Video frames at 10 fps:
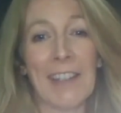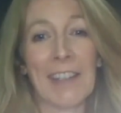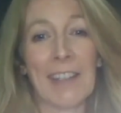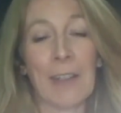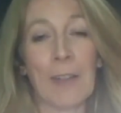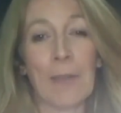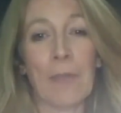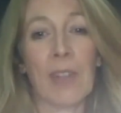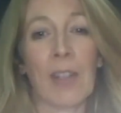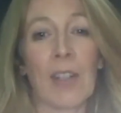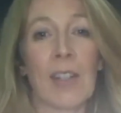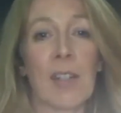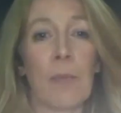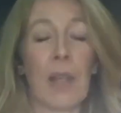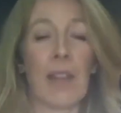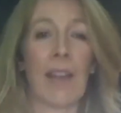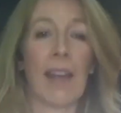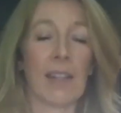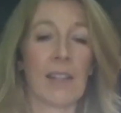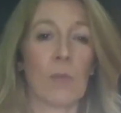So I'm going to submit
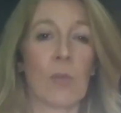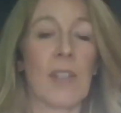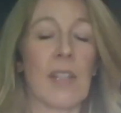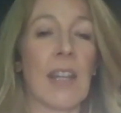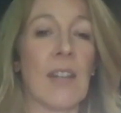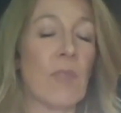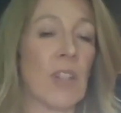that and we'll see.